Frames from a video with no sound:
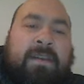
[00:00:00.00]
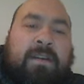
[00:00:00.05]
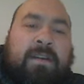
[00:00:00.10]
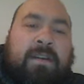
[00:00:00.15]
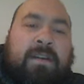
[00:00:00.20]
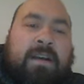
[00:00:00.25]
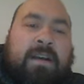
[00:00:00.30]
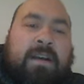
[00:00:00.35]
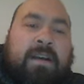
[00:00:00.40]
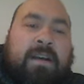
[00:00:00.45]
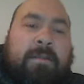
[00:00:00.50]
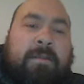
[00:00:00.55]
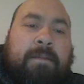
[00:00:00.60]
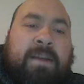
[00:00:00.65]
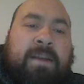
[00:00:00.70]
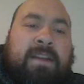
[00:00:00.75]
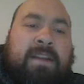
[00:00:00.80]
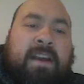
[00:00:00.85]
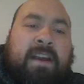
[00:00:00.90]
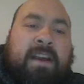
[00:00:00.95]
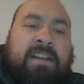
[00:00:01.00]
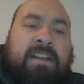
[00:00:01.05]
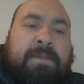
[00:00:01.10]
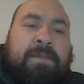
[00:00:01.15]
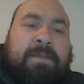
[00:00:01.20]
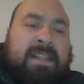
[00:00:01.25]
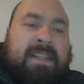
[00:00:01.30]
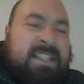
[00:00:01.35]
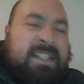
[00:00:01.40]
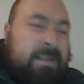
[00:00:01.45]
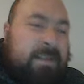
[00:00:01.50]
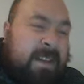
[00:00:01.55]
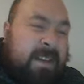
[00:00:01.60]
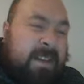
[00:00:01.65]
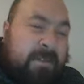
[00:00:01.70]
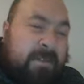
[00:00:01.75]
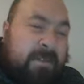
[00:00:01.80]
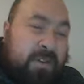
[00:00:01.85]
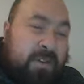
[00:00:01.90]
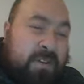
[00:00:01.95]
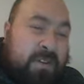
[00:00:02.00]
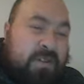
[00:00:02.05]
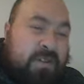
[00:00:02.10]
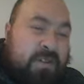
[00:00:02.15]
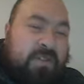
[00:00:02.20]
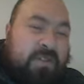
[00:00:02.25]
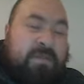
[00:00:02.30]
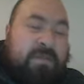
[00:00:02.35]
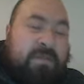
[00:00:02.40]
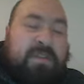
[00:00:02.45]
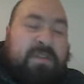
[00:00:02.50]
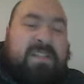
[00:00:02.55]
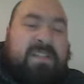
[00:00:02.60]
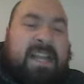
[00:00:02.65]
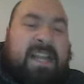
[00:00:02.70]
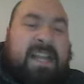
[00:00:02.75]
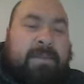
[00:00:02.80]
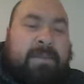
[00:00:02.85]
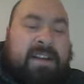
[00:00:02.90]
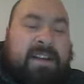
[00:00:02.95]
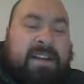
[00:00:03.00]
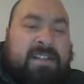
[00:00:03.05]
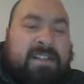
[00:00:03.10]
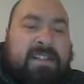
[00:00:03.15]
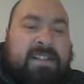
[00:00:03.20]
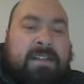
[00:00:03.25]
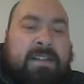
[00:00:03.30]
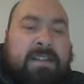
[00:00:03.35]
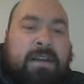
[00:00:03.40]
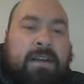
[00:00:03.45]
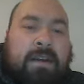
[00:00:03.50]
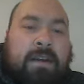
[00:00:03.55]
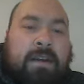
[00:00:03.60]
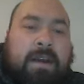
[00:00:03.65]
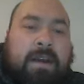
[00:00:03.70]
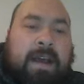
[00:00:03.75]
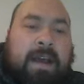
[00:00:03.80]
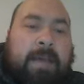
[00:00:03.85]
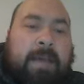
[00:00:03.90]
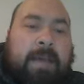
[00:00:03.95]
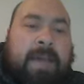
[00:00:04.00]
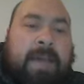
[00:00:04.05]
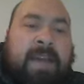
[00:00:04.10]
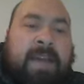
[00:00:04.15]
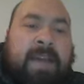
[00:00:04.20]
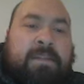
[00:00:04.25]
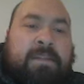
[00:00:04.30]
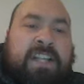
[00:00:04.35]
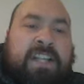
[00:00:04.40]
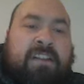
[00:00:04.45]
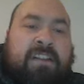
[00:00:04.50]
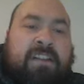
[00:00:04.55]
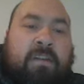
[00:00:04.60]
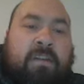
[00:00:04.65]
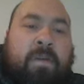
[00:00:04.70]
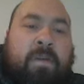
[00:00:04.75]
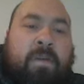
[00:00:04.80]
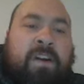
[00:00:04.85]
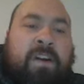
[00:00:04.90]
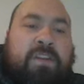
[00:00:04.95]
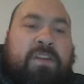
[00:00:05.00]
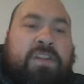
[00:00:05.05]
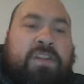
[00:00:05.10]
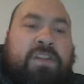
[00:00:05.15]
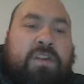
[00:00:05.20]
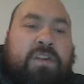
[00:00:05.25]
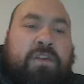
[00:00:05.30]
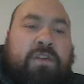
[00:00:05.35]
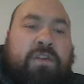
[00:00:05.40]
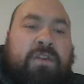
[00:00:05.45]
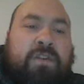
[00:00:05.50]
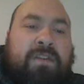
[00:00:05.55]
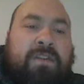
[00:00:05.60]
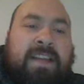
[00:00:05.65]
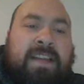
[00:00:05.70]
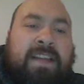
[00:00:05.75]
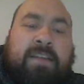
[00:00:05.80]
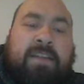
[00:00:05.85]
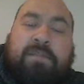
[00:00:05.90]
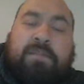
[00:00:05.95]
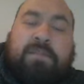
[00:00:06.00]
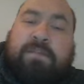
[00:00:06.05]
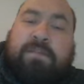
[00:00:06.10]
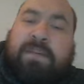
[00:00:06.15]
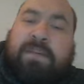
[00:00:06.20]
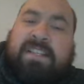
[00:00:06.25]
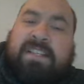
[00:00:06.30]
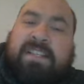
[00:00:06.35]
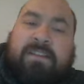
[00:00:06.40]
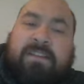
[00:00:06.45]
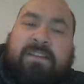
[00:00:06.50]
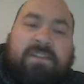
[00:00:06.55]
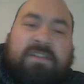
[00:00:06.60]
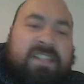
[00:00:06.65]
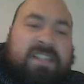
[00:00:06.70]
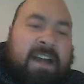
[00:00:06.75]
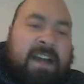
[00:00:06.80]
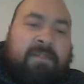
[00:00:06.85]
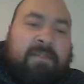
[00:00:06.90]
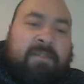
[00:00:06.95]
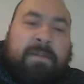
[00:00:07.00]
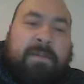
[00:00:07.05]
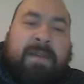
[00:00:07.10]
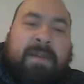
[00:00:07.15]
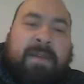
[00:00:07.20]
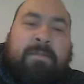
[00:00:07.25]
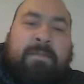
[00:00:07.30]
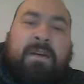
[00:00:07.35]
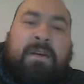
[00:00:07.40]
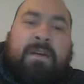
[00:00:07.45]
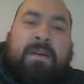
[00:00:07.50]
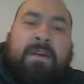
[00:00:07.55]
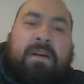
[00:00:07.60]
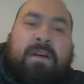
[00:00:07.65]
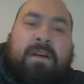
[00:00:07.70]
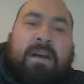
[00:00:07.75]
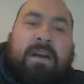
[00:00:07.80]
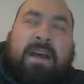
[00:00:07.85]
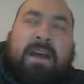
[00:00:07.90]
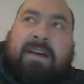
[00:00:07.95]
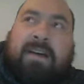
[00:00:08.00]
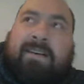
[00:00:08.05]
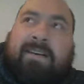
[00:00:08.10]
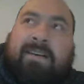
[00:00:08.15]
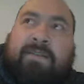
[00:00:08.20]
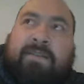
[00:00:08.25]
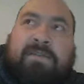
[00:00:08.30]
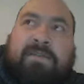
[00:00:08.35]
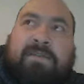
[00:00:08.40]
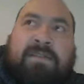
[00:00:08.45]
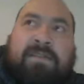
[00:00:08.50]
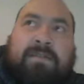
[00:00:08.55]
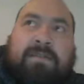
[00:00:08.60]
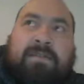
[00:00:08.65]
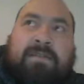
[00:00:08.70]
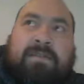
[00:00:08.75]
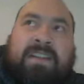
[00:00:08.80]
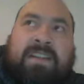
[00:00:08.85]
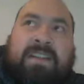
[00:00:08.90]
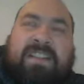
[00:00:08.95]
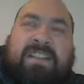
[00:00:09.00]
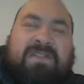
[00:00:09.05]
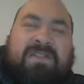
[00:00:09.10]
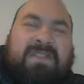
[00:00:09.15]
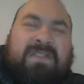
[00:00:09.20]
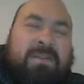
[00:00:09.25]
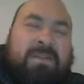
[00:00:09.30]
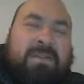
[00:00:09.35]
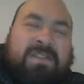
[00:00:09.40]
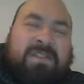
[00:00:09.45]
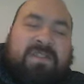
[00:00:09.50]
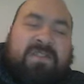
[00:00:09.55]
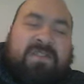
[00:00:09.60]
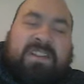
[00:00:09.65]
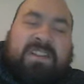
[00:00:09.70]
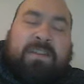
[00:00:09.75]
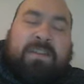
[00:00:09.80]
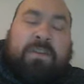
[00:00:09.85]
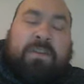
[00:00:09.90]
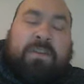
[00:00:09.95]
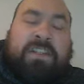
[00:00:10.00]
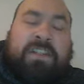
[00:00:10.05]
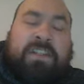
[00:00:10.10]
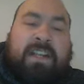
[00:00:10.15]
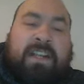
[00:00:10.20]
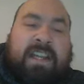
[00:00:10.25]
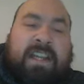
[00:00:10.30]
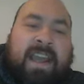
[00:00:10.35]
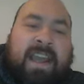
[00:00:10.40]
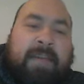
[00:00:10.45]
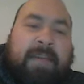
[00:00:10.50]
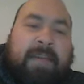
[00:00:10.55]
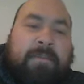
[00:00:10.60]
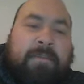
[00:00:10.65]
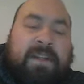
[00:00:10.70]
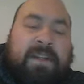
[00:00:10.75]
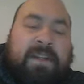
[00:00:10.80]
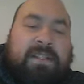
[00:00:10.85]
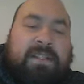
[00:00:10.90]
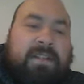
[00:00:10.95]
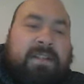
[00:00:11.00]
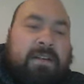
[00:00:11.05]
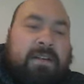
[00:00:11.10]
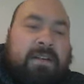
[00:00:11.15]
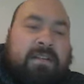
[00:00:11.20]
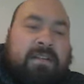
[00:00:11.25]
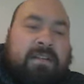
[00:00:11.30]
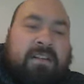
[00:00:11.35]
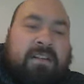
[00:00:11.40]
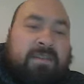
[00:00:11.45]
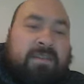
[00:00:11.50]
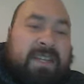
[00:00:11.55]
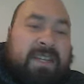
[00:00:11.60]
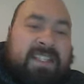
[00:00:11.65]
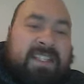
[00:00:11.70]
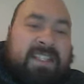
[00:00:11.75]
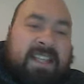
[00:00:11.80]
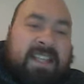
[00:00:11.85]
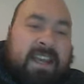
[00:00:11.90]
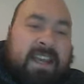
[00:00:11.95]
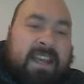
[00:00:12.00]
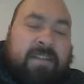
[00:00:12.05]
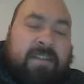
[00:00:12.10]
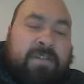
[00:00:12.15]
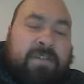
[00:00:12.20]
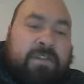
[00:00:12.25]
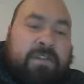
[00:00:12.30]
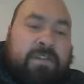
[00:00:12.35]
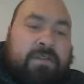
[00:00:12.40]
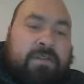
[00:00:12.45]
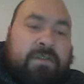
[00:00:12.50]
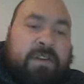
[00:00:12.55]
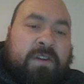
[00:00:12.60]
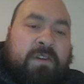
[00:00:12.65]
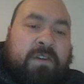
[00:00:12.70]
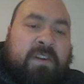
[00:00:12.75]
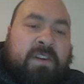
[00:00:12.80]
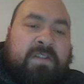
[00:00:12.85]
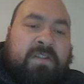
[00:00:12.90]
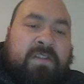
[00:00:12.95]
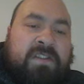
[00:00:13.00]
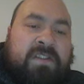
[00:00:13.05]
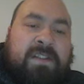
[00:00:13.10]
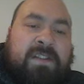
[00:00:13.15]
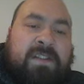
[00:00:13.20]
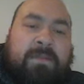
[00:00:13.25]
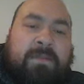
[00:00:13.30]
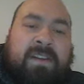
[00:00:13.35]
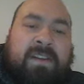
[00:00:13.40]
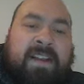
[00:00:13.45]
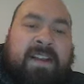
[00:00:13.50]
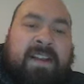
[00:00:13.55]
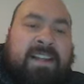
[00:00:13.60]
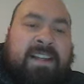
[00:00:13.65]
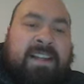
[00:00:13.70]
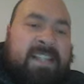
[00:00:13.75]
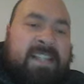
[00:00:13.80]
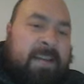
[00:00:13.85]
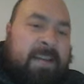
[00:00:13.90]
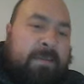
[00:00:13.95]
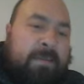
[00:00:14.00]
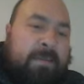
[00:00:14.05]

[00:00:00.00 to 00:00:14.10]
But yeah, I expect this to be a floor score from you, Zach Butters. Adam Chera, 102. Yeah, it was a pretty slow start from him. I was looking at the scores. I wasn't really watching the game, but I'm guessing he had a few turnovers or something like that, because he had